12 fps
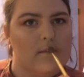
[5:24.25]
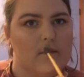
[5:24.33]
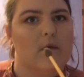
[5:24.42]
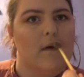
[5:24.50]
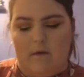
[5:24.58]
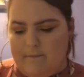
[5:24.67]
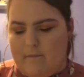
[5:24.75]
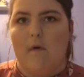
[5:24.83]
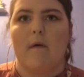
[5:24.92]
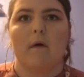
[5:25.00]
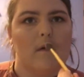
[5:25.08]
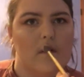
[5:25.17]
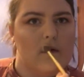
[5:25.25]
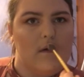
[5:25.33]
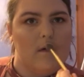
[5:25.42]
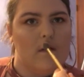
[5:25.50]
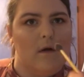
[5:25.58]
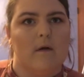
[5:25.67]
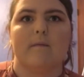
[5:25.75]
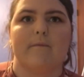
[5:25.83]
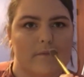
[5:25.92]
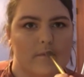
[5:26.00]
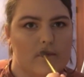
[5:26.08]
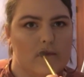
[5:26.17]
If you're on a bit of a tighter
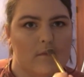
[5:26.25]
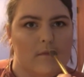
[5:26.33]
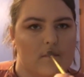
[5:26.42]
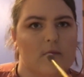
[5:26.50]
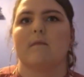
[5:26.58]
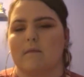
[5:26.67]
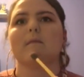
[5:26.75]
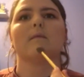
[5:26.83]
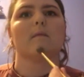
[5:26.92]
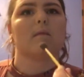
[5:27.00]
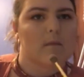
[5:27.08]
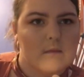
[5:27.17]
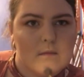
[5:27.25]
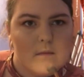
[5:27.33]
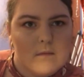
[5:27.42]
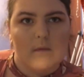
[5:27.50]
budget but still want to shine to